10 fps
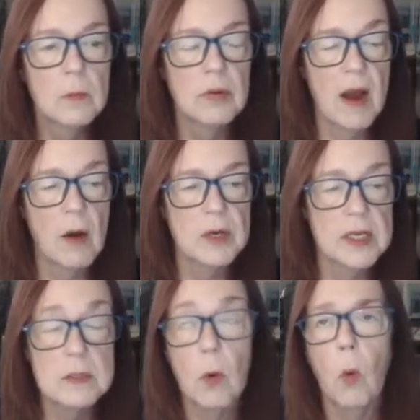
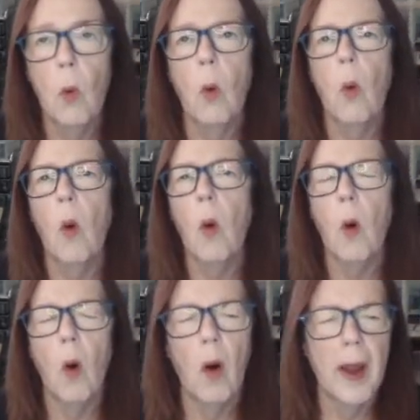Brownies.
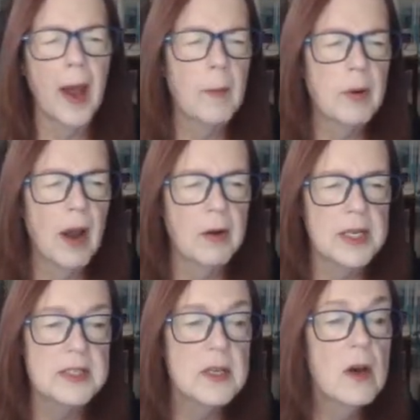Oh, yeah,
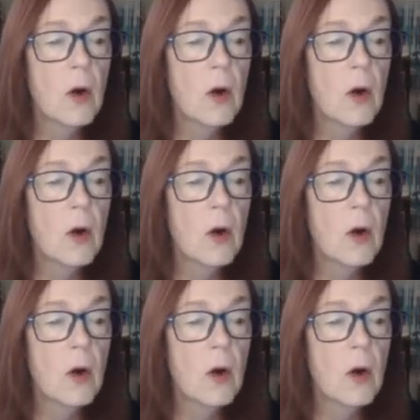brownies.